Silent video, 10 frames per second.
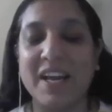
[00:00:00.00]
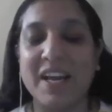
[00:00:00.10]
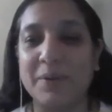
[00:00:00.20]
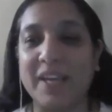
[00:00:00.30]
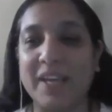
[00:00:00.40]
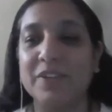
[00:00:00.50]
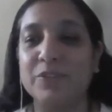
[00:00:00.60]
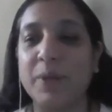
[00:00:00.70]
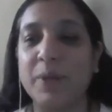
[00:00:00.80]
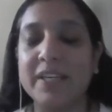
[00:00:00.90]
Okay.
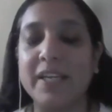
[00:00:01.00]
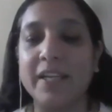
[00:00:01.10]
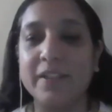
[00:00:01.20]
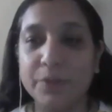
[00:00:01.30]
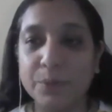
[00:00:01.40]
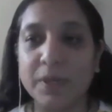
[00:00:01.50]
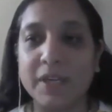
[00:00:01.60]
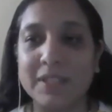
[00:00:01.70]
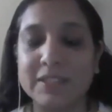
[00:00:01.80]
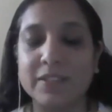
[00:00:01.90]
So in Hindu
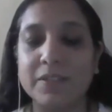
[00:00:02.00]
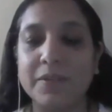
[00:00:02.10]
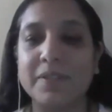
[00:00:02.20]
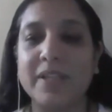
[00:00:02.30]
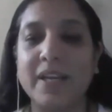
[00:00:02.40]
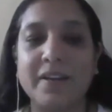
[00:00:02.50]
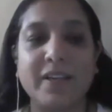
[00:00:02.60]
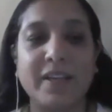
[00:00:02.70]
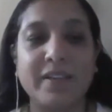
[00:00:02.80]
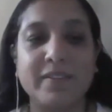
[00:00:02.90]
culture, there
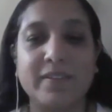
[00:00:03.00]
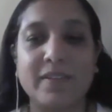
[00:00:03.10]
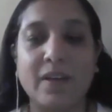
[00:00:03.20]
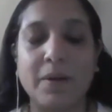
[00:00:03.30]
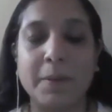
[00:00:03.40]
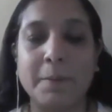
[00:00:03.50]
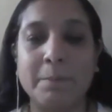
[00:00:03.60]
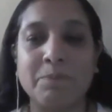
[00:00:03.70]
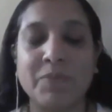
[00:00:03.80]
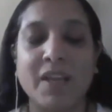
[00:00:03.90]
is a
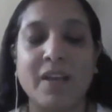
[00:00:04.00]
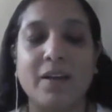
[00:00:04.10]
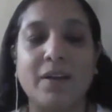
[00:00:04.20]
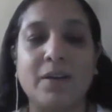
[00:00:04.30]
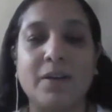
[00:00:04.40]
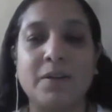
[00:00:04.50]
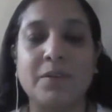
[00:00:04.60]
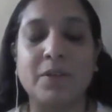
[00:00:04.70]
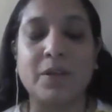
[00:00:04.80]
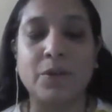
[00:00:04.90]

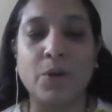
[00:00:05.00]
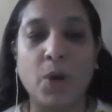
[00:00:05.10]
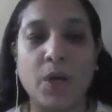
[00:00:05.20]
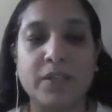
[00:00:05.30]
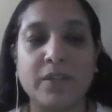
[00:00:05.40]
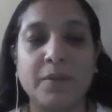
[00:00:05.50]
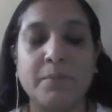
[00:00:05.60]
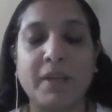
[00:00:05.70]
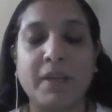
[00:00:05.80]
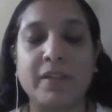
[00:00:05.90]
god
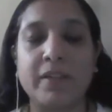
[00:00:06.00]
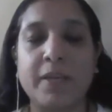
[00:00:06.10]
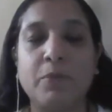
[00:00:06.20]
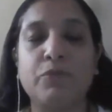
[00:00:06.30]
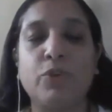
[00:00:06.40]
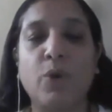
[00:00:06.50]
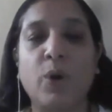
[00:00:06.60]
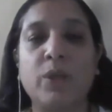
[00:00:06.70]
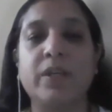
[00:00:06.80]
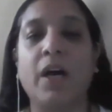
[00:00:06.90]
by the name of
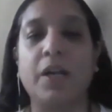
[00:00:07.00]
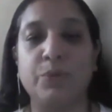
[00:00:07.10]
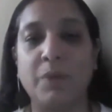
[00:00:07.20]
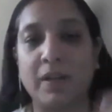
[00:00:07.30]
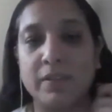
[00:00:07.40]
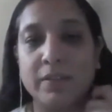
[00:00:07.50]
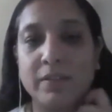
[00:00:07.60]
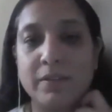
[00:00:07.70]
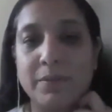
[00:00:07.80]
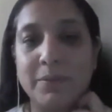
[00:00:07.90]
Lord Hanuman,
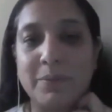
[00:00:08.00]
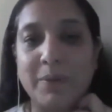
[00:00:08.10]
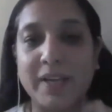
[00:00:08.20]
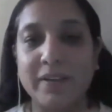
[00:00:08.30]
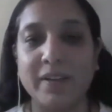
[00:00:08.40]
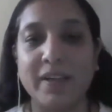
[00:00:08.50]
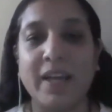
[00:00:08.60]
right?